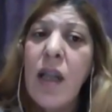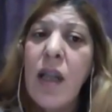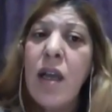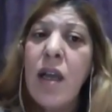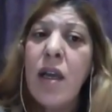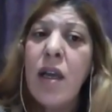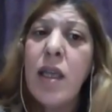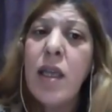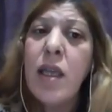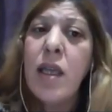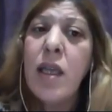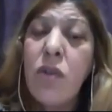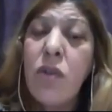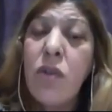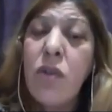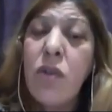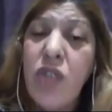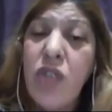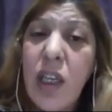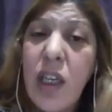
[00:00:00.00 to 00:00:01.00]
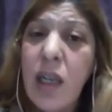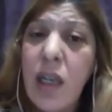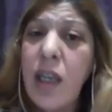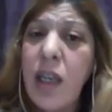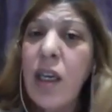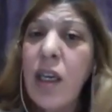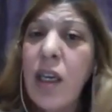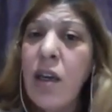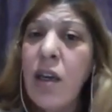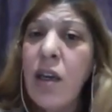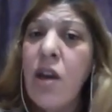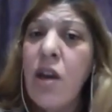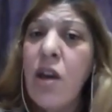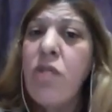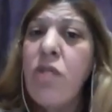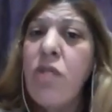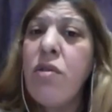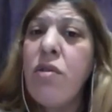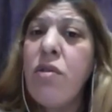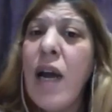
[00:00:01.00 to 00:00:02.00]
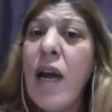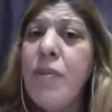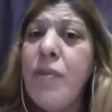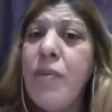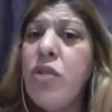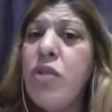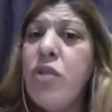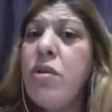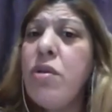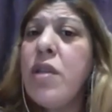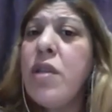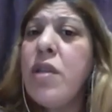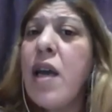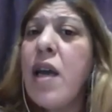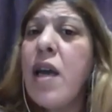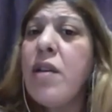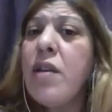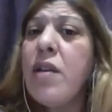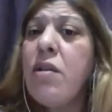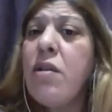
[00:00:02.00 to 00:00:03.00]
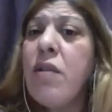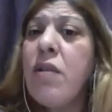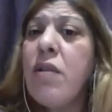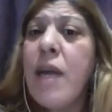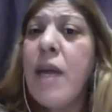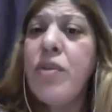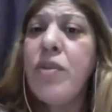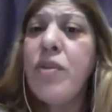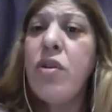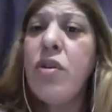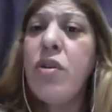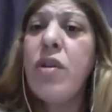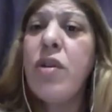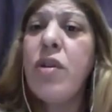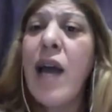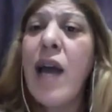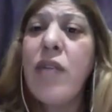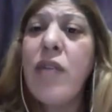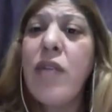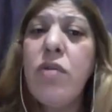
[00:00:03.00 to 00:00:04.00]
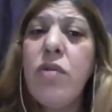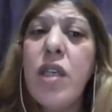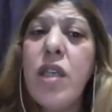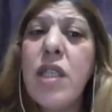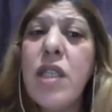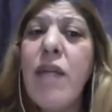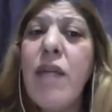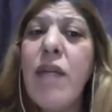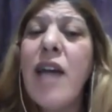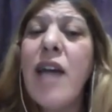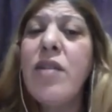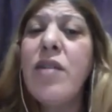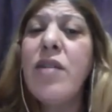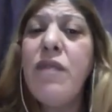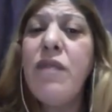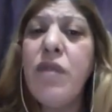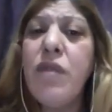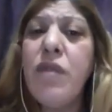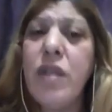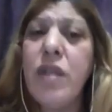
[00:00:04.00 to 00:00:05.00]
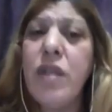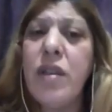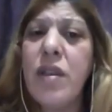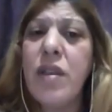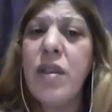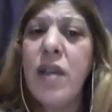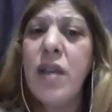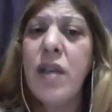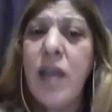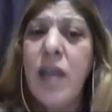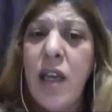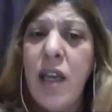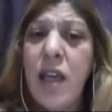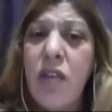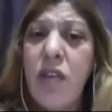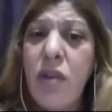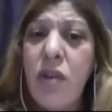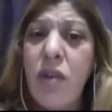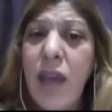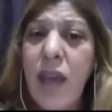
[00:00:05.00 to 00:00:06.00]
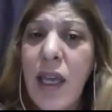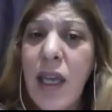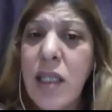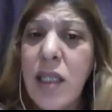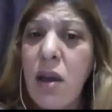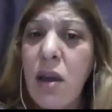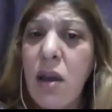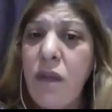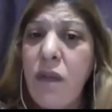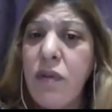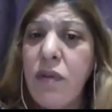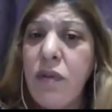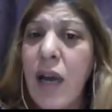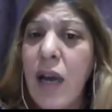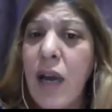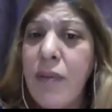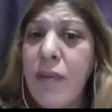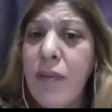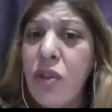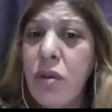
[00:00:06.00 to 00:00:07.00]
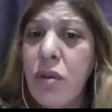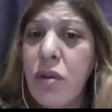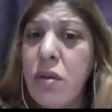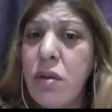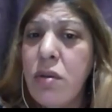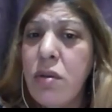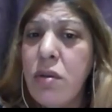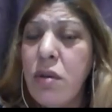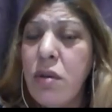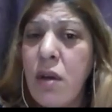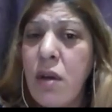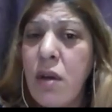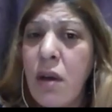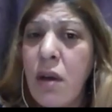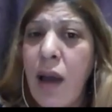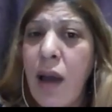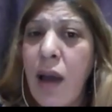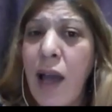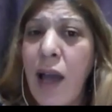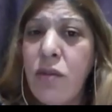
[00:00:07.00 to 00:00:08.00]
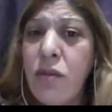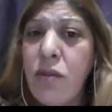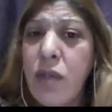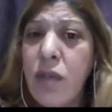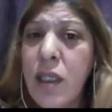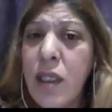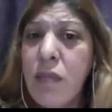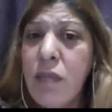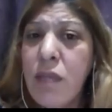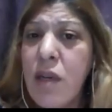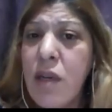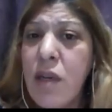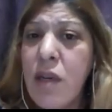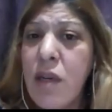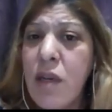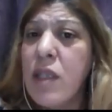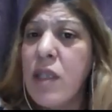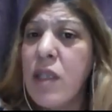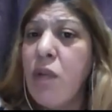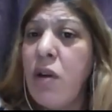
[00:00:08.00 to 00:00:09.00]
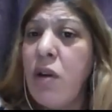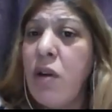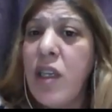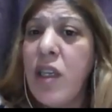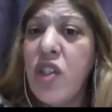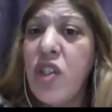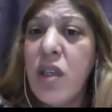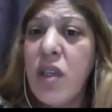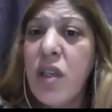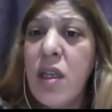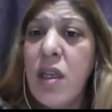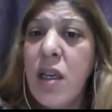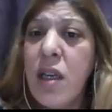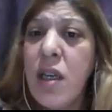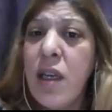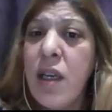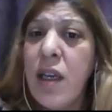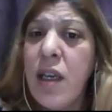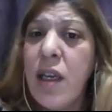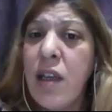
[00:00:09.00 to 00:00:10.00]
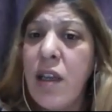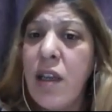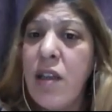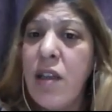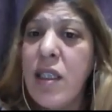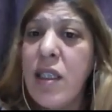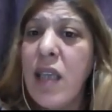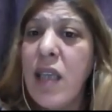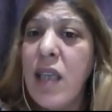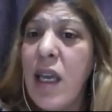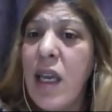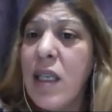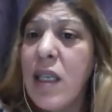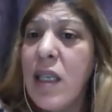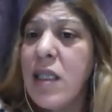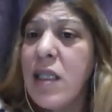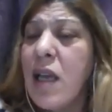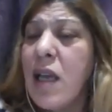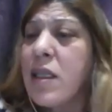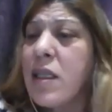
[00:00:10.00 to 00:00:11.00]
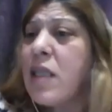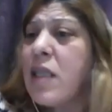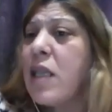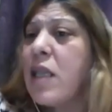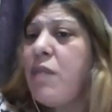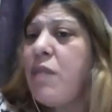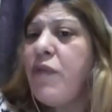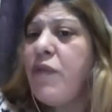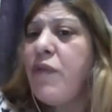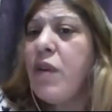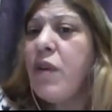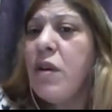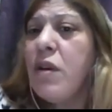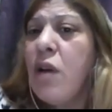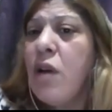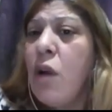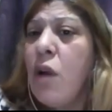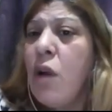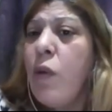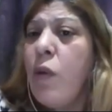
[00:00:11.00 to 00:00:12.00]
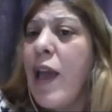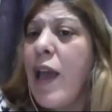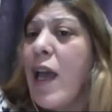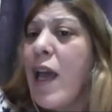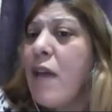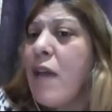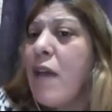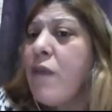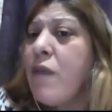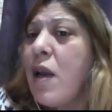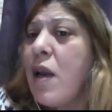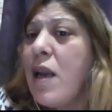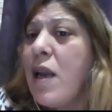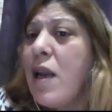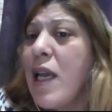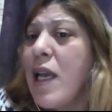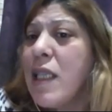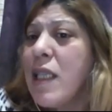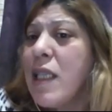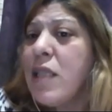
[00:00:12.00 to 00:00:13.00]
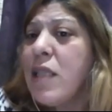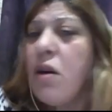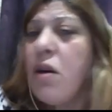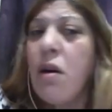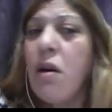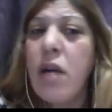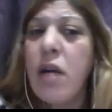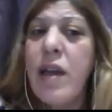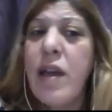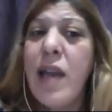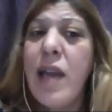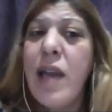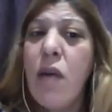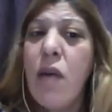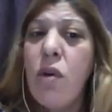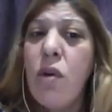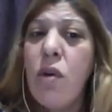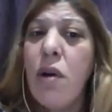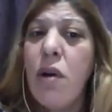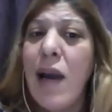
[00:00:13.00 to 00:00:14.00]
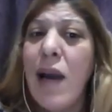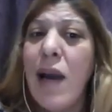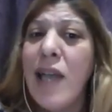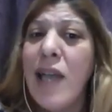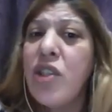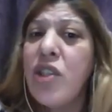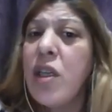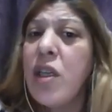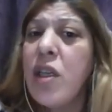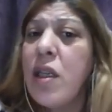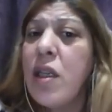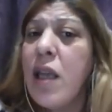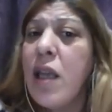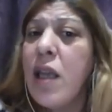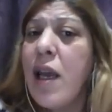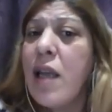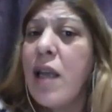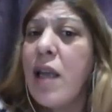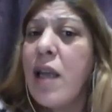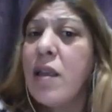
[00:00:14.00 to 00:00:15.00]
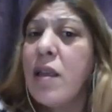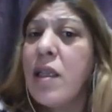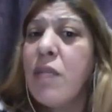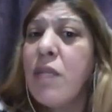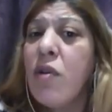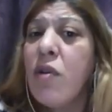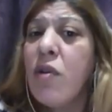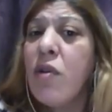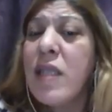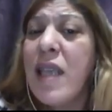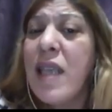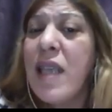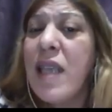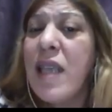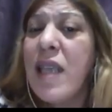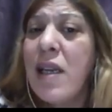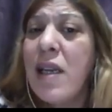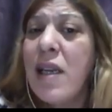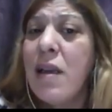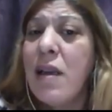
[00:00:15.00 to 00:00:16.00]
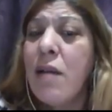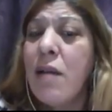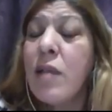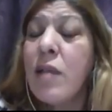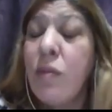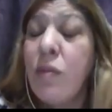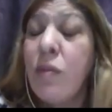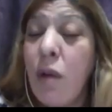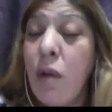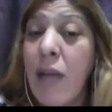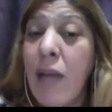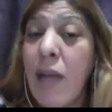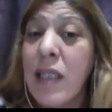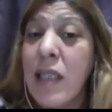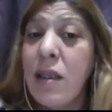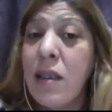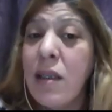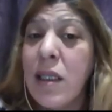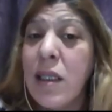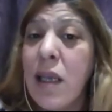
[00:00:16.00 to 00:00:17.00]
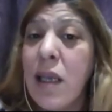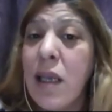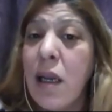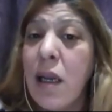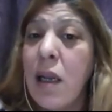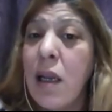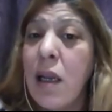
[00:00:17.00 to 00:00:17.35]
Histologically, the ruptured and unruptured aneurysm are different. In the case of ruptured aneurysm, the small lesion, in this case, as I said before, we have less or no collagen and a small muscle cell.